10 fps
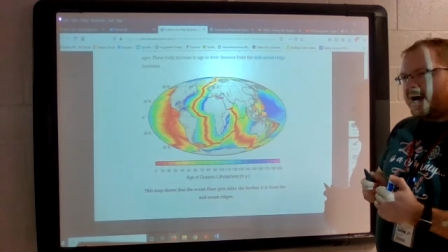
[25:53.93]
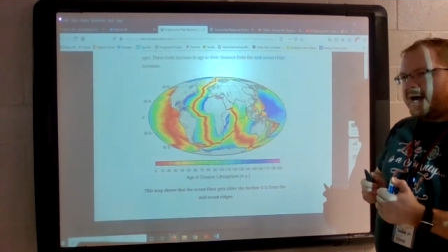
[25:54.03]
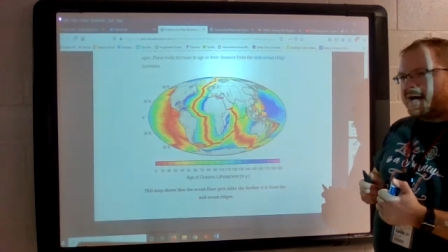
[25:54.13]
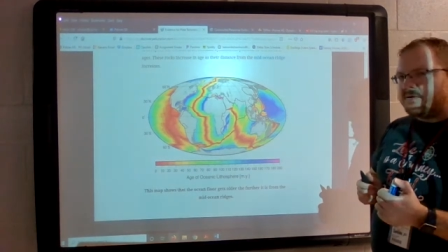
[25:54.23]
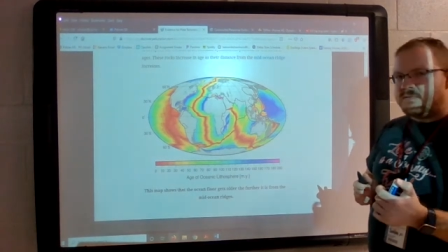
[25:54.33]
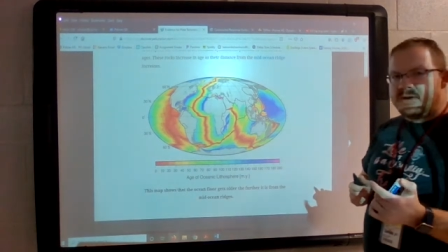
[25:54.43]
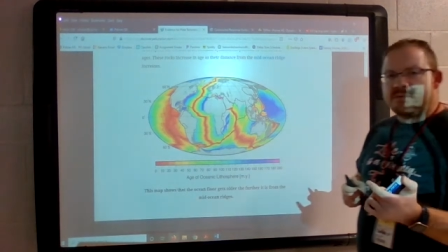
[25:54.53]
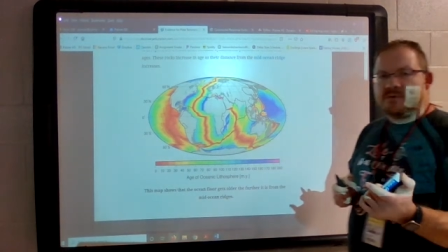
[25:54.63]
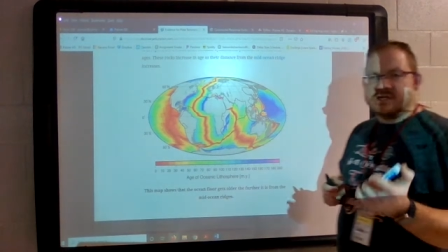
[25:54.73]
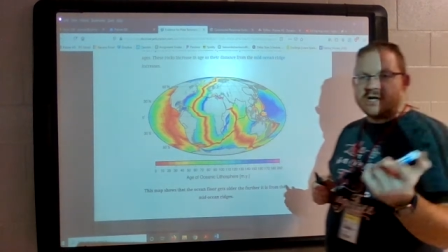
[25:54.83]
uh,
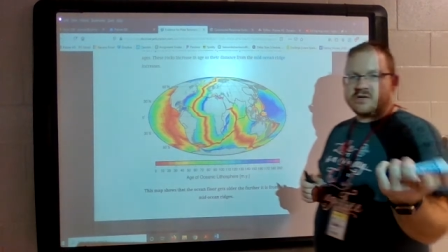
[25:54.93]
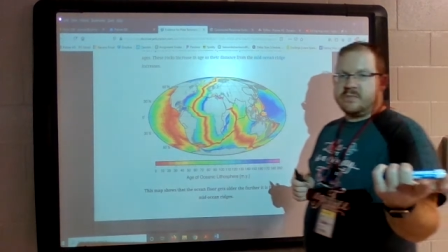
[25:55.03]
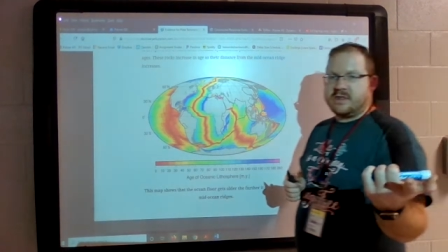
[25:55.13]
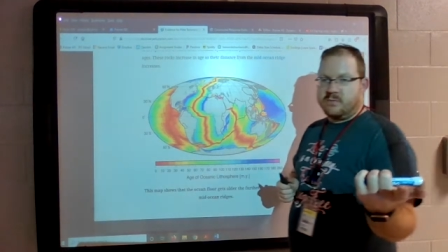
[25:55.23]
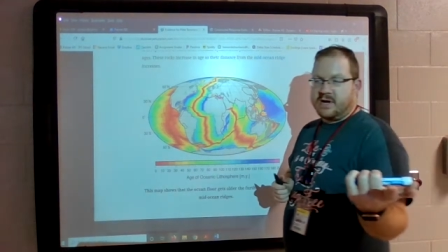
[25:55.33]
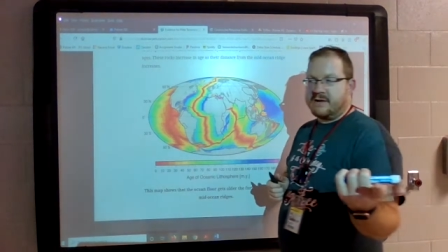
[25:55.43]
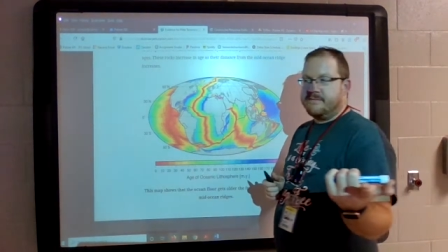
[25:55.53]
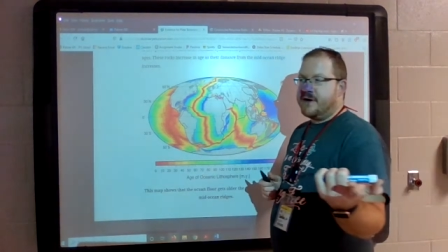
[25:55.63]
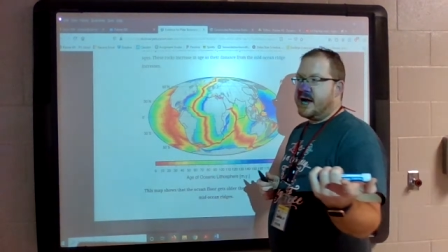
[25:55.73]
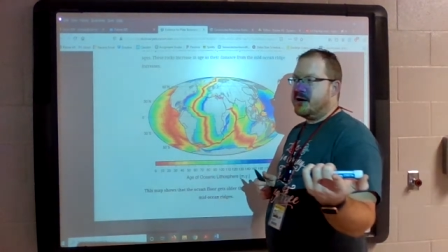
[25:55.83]
remember, we talked about the Ring of
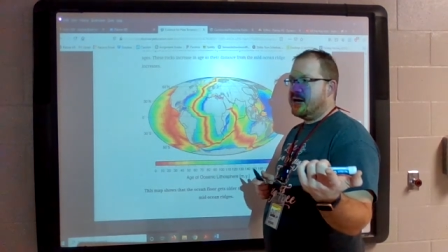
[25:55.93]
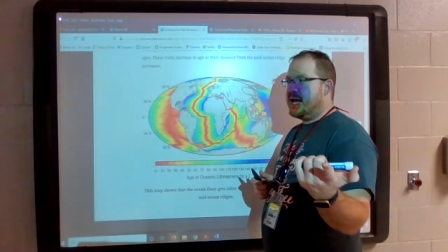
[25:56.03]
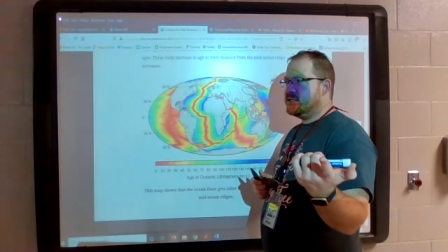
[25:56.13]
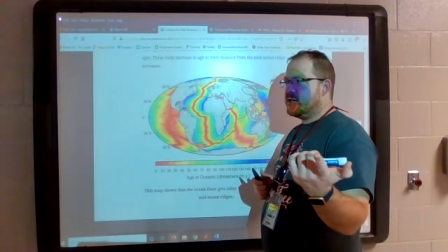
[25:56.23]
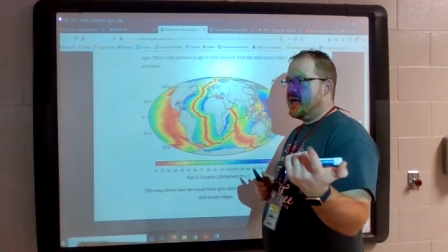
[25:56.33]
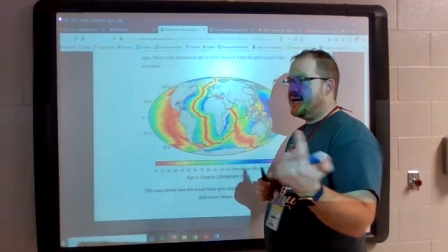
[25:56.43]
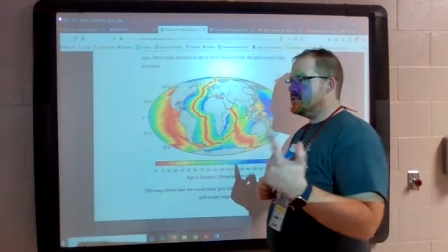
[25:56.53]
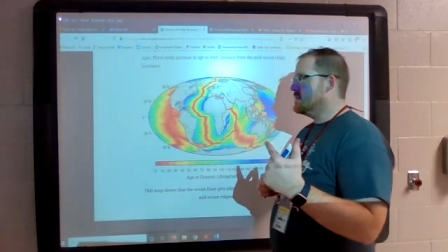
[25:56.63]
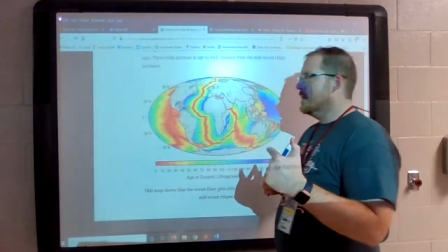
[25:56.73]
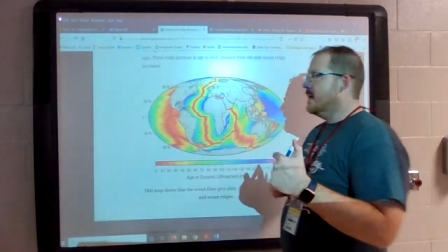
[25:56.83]
Fire last
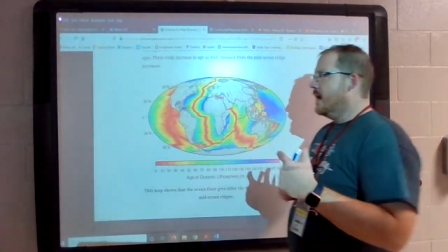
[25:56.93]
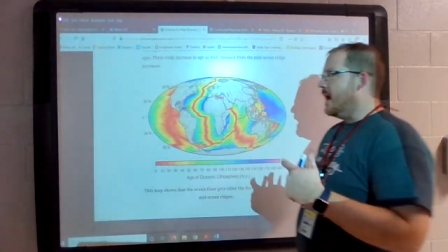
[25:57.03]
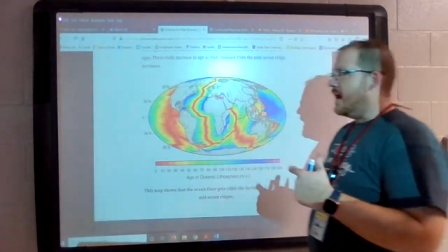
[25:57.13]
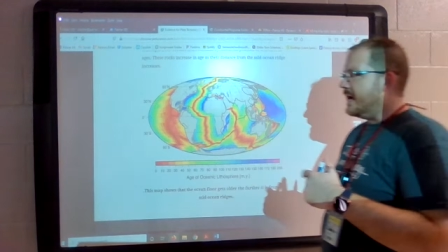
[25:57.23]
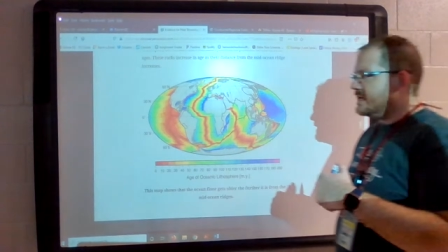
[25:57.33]
class. Uh,